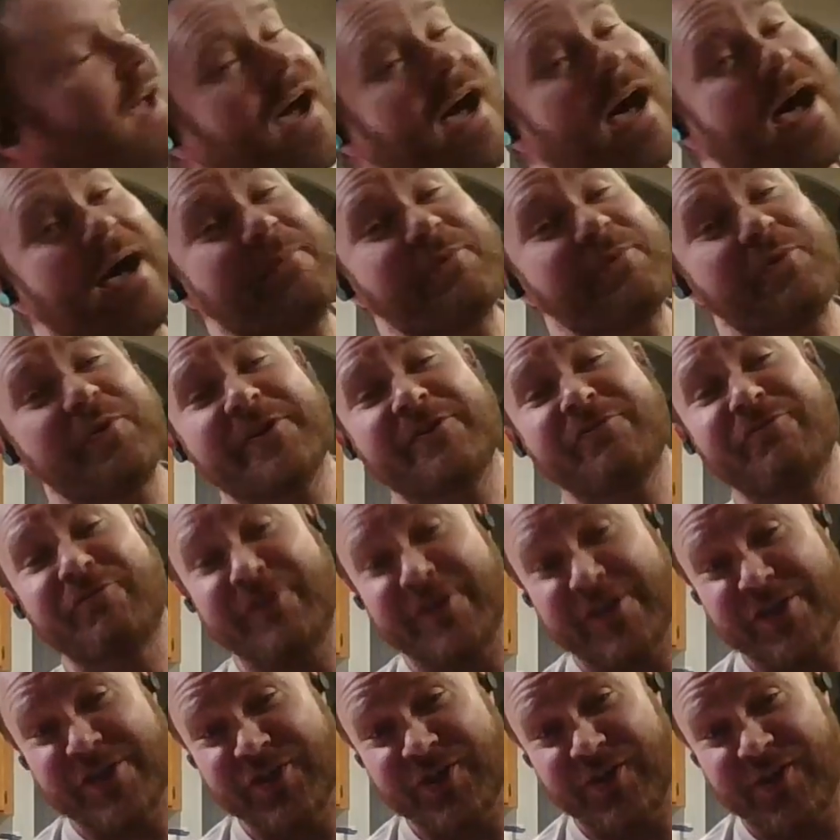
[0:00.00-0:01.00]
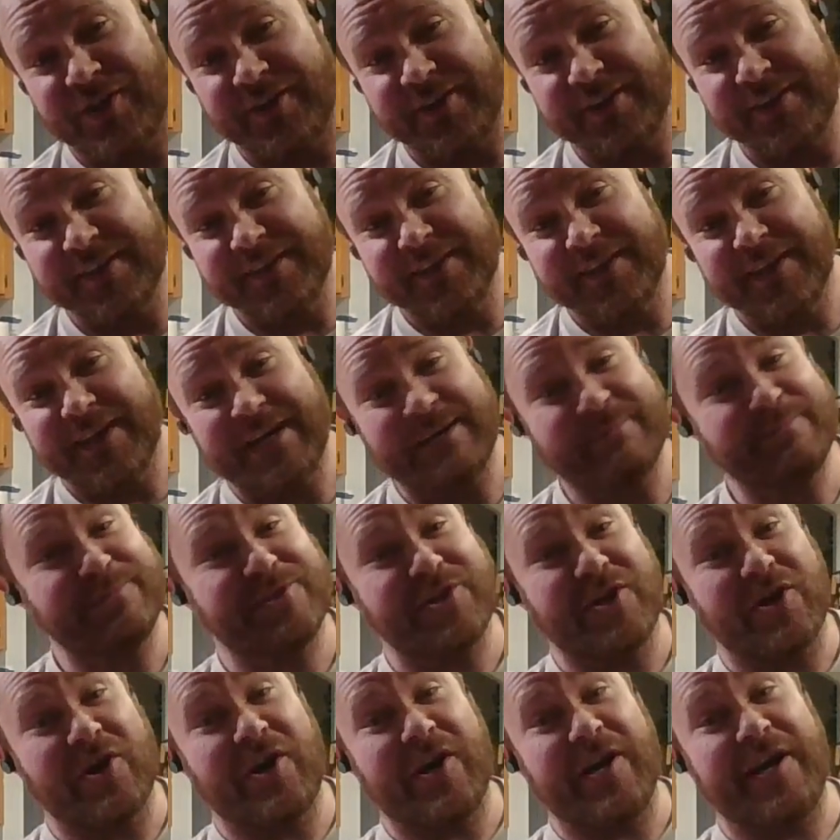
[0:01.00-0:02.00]
I'm doing traditional. I'm
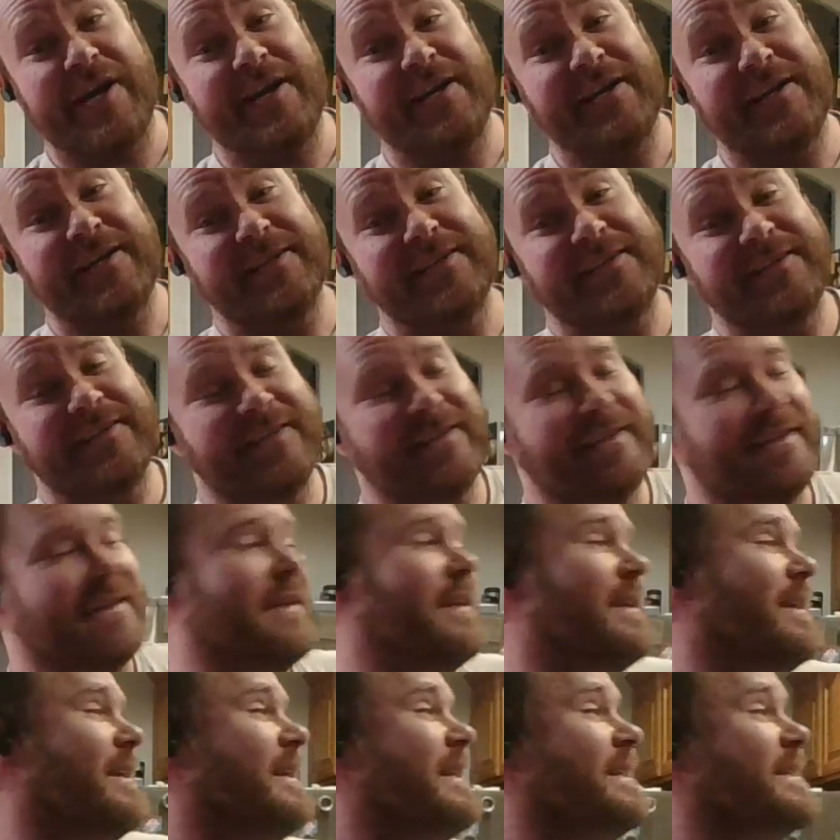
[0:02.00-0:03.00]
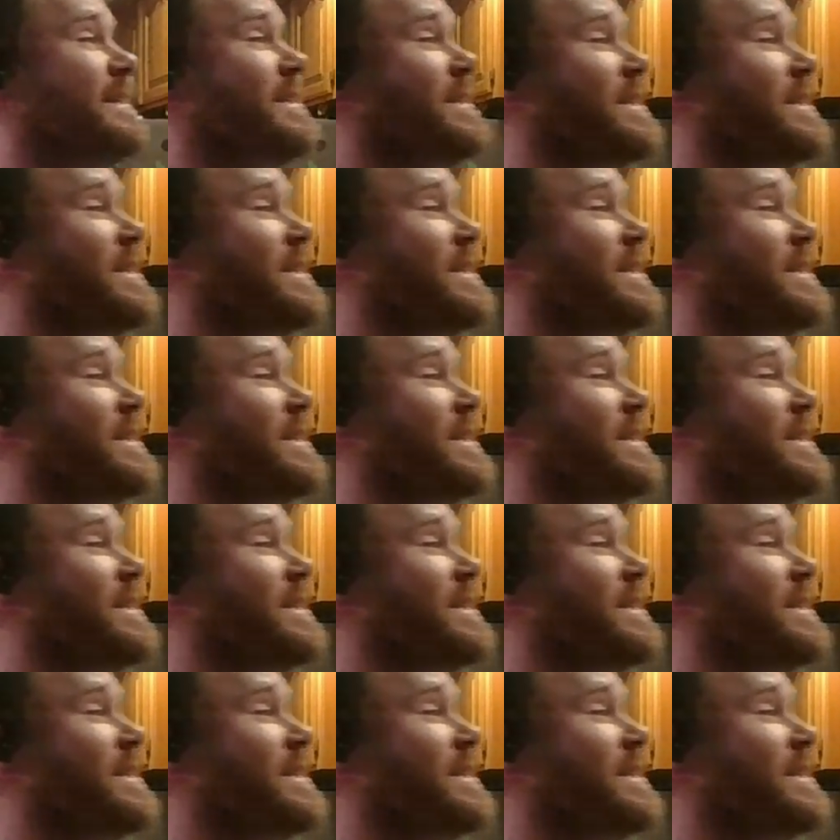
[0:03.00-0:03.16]
sorry. This is